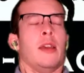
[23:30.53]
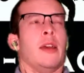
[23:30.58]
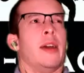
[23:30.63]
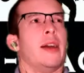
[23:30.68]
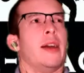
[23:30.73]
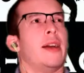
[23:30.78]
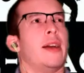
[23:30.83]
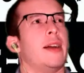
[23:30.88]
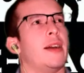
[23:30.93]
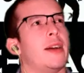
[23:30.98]

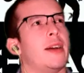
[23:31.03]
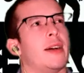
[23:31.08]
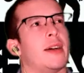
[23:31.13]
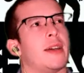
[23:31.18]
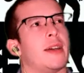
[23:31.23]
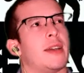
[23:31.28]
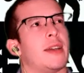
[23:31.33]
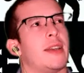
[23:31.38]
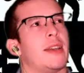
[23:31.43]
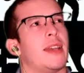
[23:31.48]
I
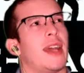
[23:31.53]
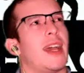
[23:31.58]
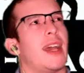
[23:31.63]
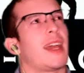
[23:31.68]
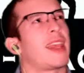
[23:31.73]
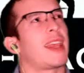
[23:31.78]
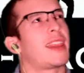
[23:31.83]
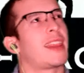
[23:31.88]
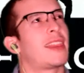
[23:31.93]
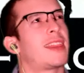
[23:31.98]

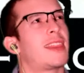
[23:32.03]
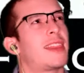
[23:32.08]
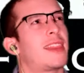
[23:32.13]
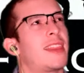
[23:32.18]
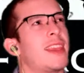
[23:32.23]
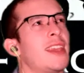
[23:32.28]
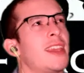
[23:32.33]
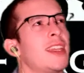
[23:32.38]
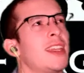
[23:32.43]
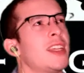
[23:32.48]

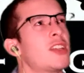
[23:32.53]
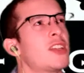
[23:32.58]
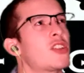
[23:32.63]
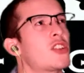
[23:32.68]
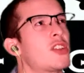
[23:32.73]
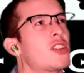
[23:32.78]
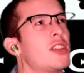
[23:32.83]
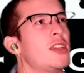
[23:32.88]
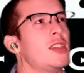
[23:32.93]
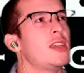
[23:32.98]
think
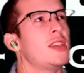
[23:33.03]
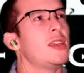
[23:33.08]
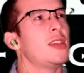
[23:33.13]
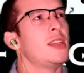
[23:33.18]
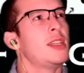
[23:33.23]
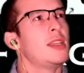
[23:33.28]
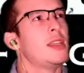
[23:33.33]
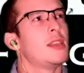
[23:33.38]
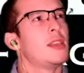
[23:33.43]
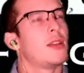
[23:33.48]

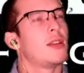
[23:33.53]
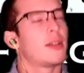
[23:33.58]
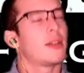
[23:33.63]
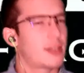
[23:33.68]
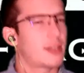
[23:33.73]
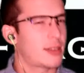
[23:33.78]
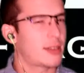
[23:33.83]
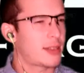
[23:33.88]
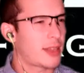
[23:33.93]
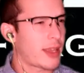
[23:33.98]
she
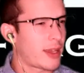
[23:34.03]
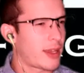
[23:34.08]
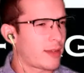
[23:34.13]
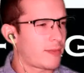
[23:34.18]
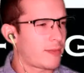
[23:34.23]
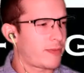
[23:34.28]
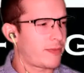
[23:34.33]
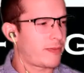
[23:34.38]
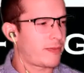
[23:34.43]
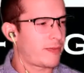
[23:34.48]
lost that
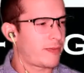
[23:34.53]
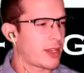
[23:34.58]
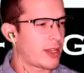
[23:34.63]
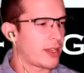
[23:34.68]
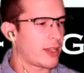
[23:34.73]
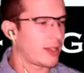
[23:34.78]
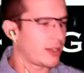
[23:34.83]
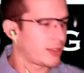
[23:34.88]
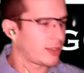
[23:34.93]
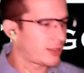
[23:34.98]

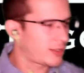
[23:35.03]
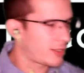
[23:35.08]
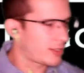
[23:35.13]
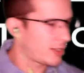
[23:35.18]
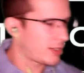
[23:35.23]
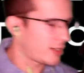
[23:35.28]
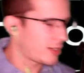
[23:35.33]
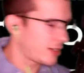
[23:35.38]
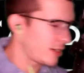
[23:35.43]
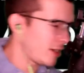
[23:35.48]
fight.
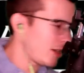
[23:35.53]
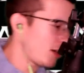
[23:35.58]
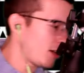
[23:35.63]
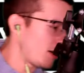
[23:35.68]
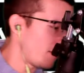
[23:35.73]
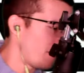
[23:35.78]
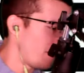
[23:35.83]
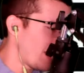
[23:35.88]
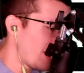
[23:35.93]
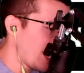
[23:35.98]

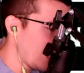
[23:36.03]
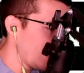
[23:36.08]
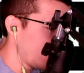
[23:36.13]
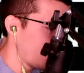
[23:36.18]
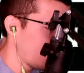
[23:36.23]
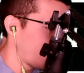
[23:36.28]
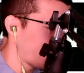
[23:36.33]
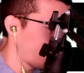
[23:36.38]
Oh, man.